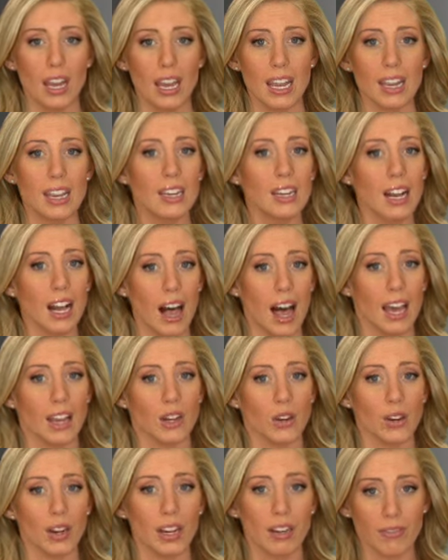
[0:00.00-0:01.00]
in
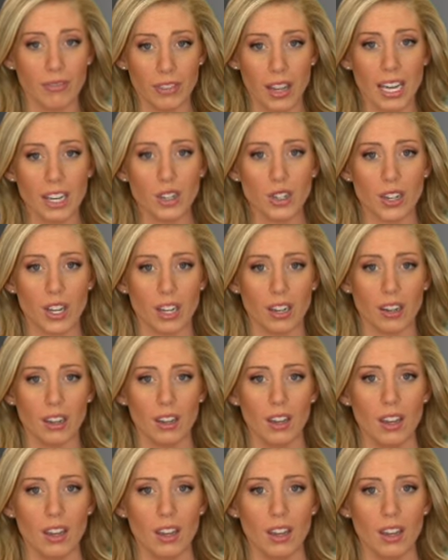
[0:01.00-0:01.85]
higher inflation.